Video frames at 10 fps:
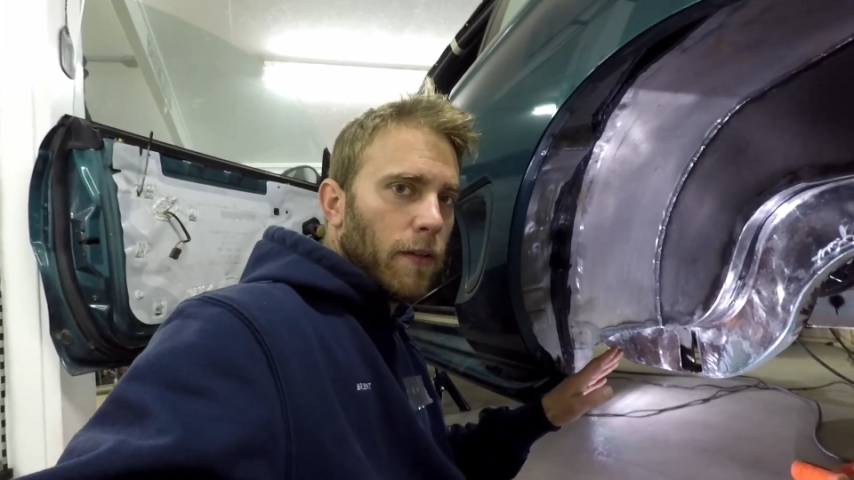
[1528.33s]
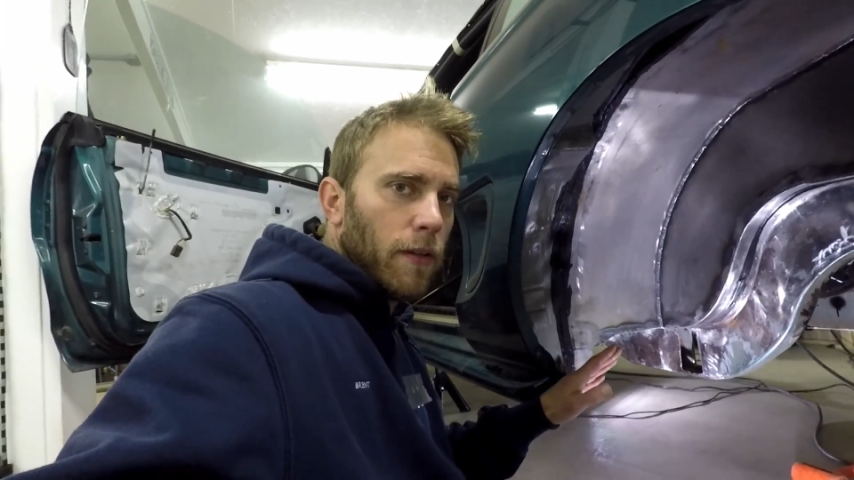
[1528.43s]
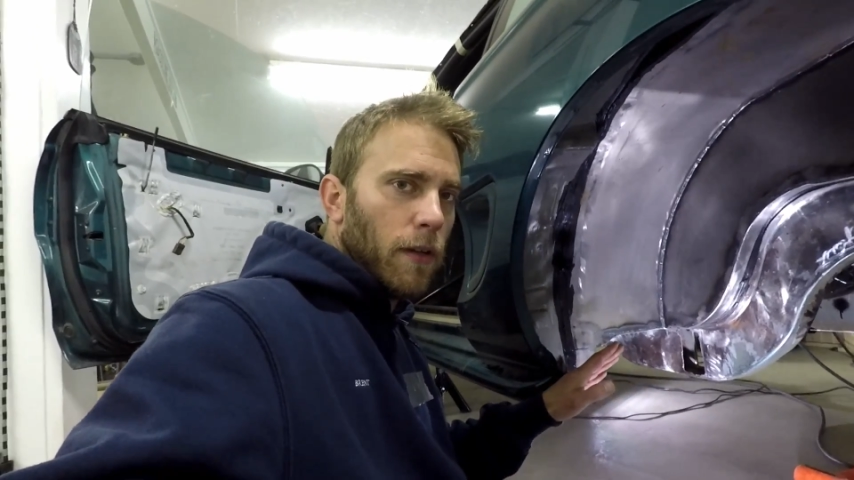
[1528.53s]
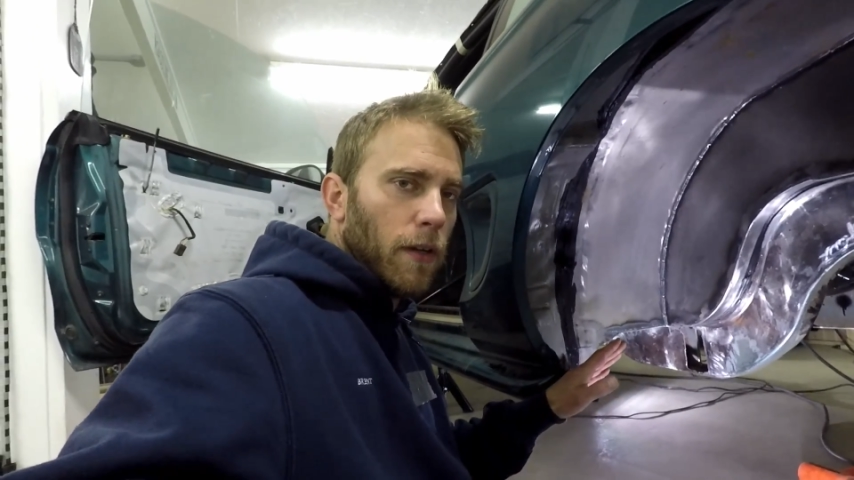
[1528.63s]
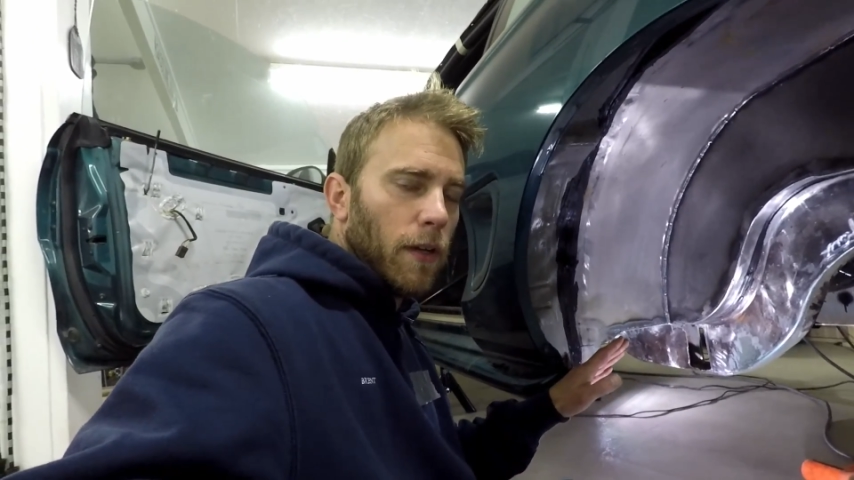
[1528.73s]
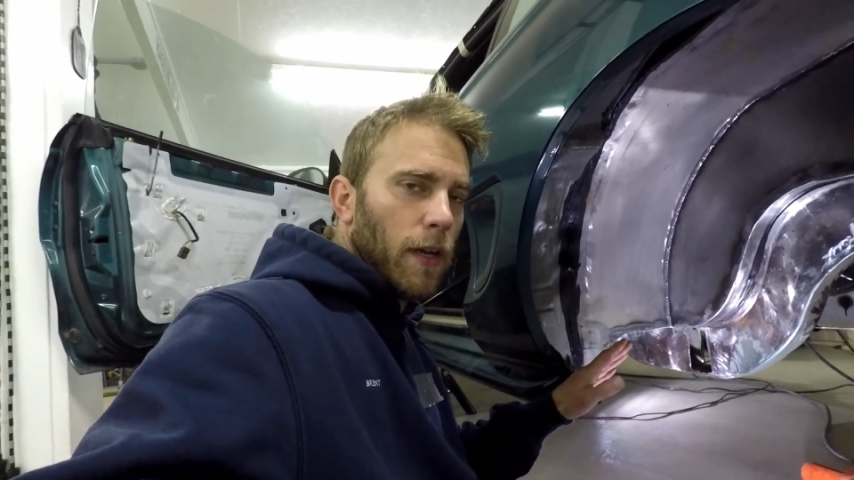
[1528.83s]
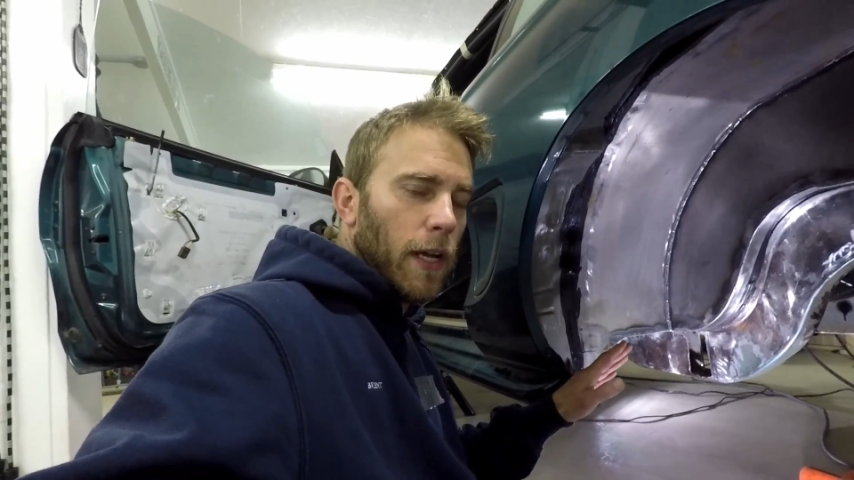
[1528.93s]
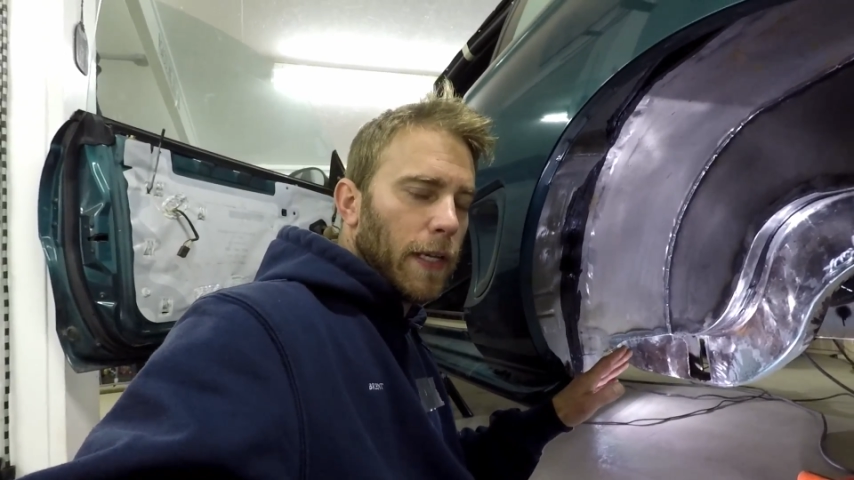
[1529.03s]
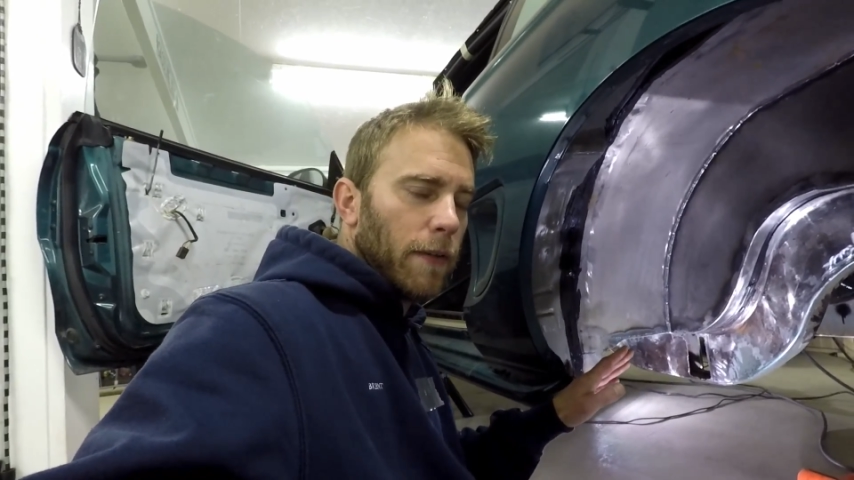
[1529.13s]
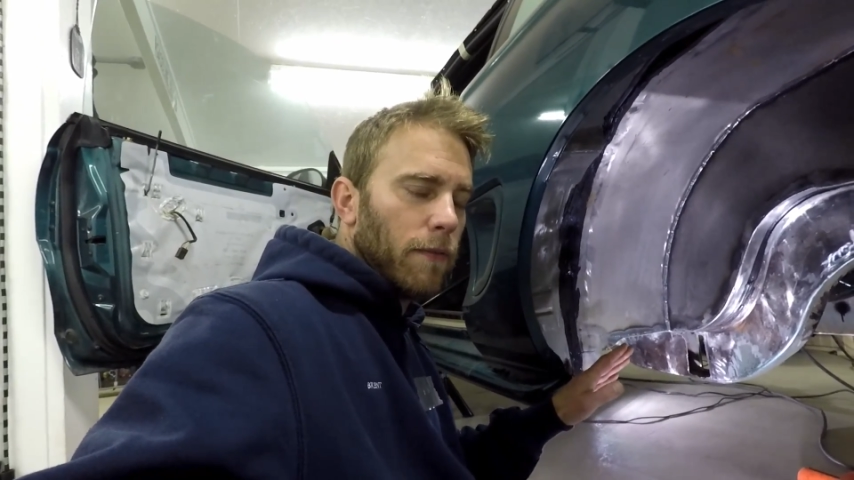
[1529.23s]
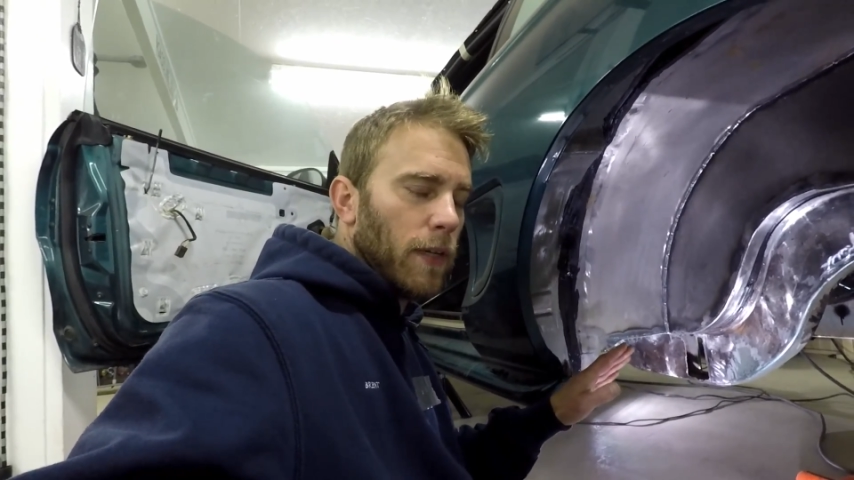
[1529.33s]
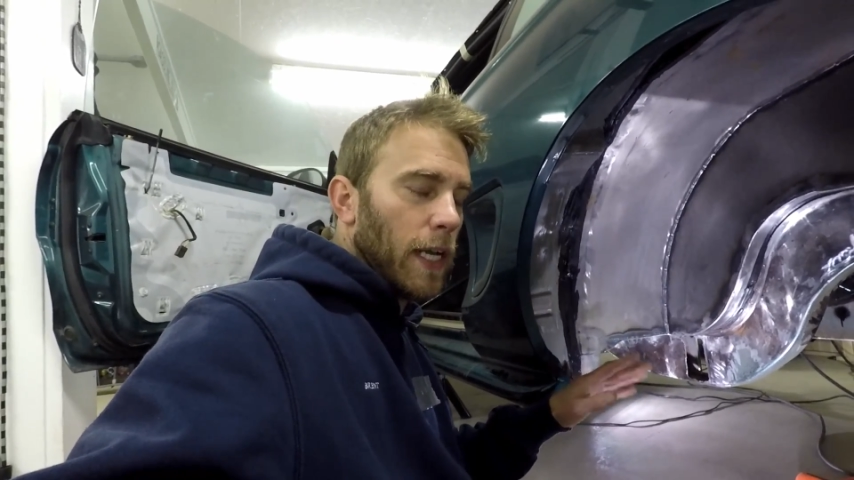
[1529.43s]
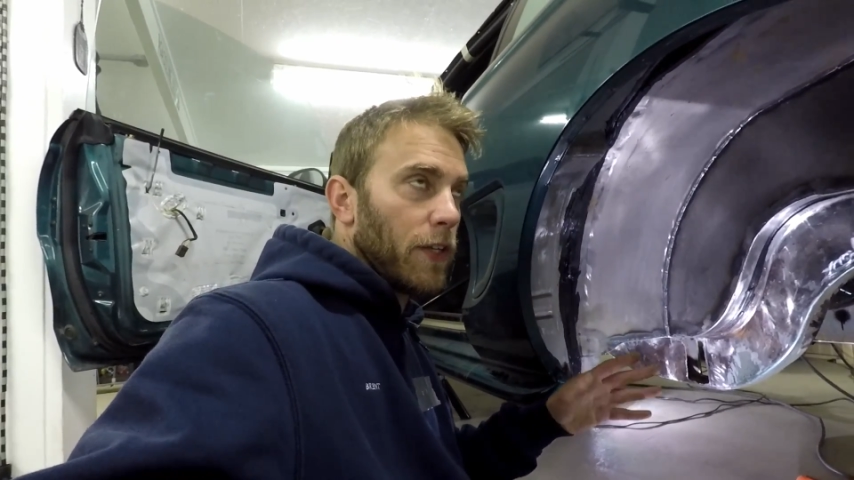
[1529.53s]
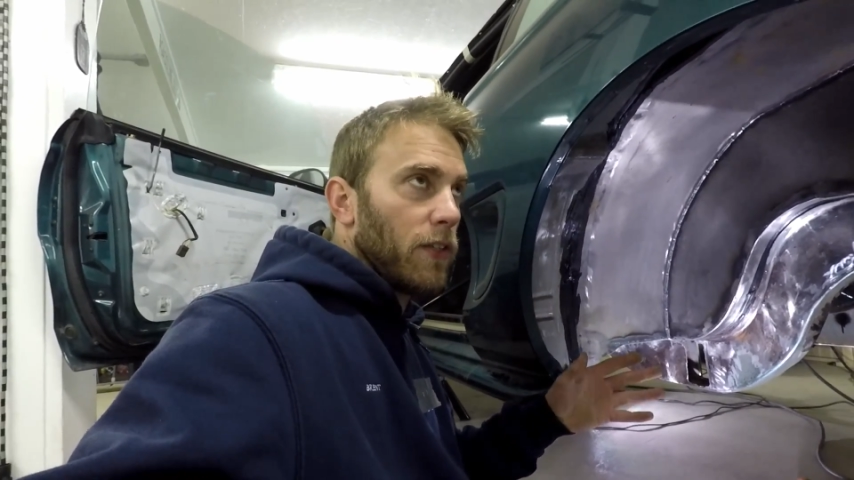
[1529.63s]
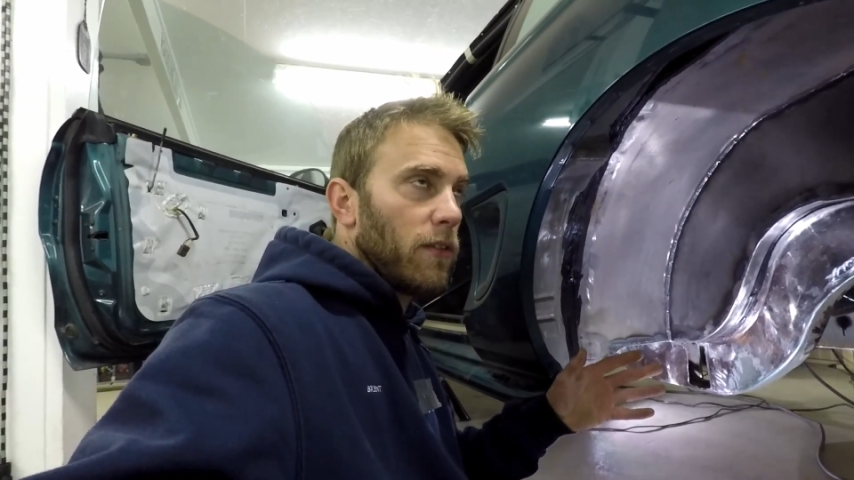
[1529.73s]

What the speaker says: not